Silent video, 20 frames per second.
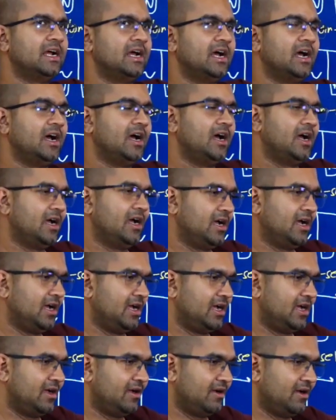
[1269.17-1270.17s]

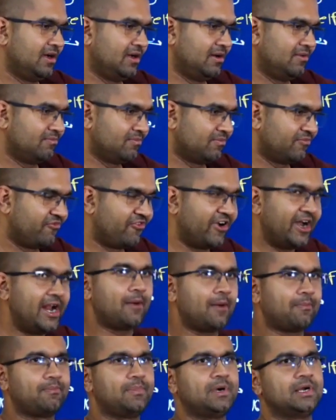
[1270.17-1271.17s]
fed
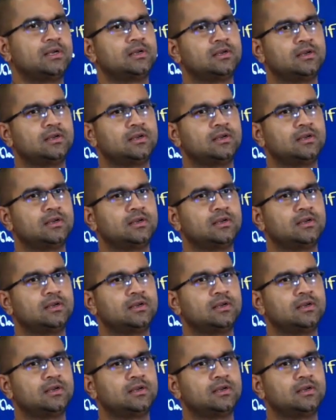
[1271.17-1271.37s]
up